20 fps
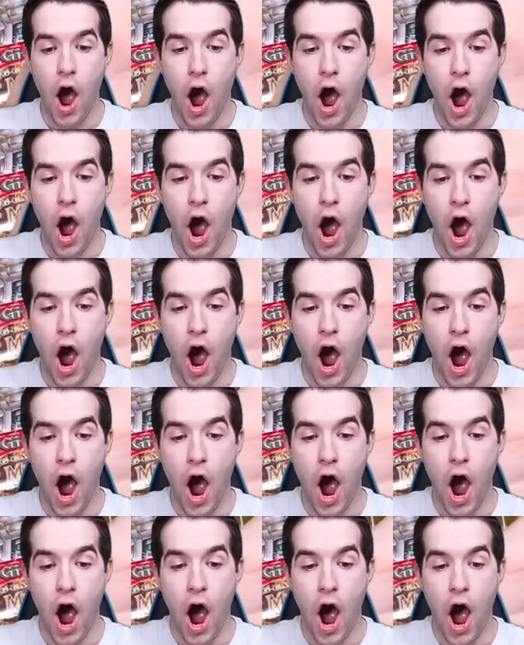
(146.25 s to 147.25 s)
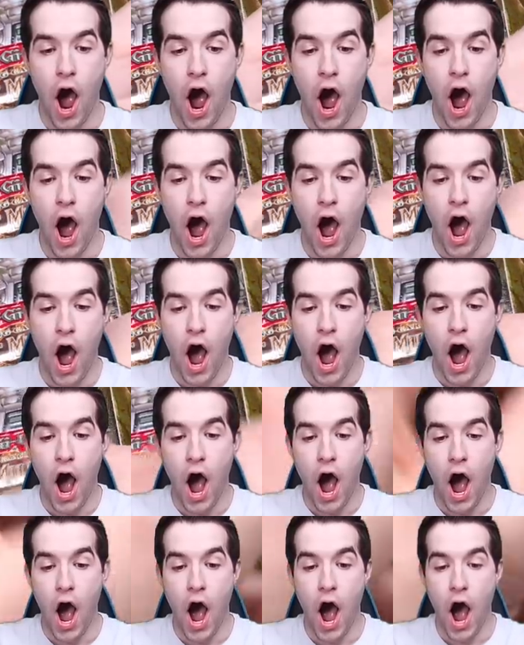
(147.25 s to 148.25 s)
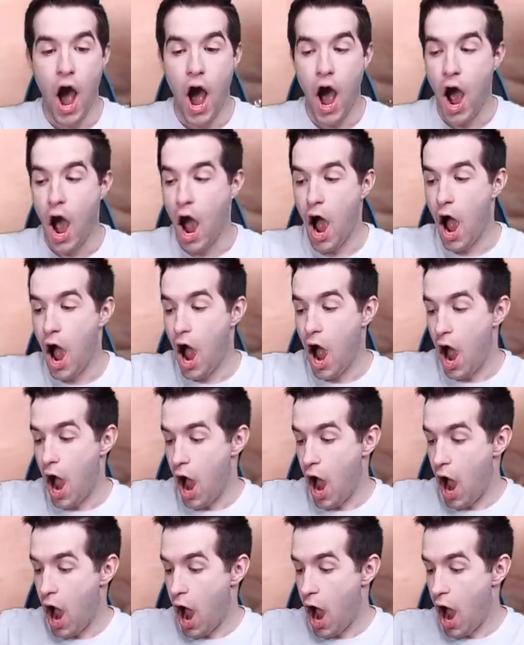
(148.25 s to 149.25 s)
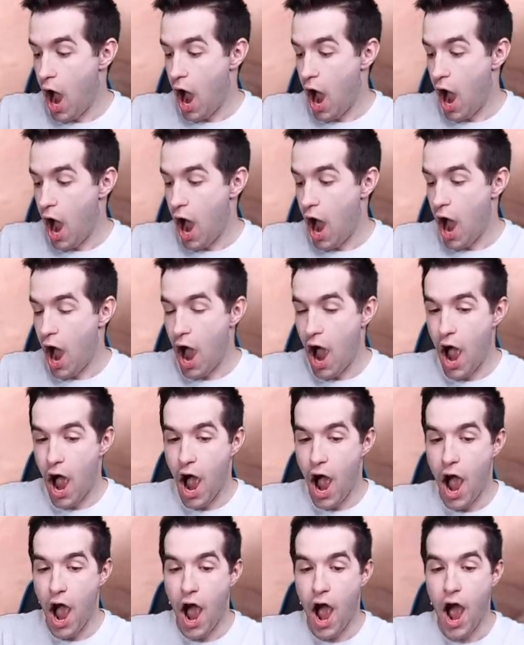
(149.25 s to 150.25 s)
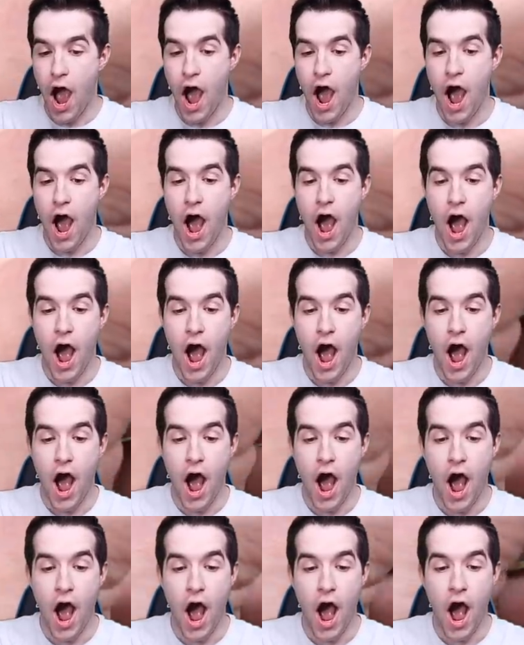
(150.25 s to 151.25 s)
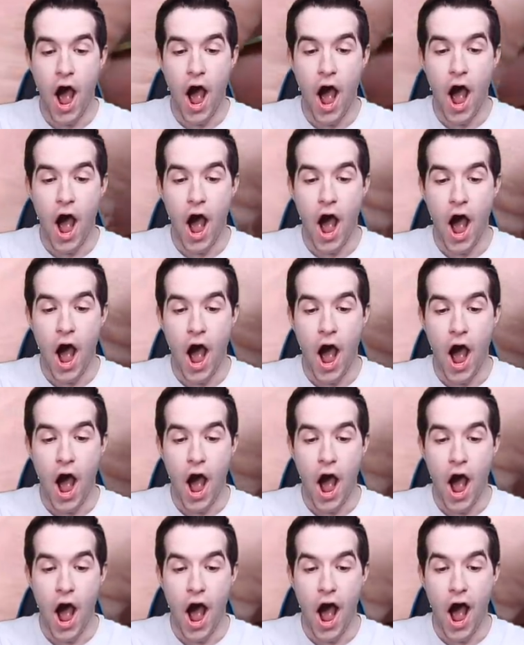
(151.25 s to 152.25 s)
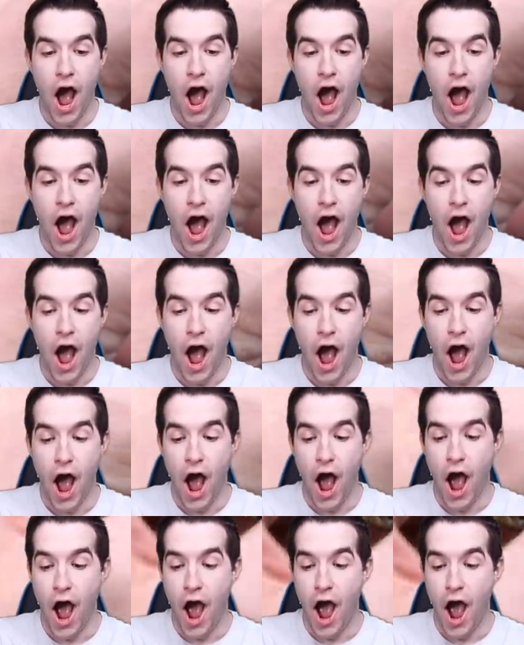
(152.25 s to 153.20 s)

(no one is talking)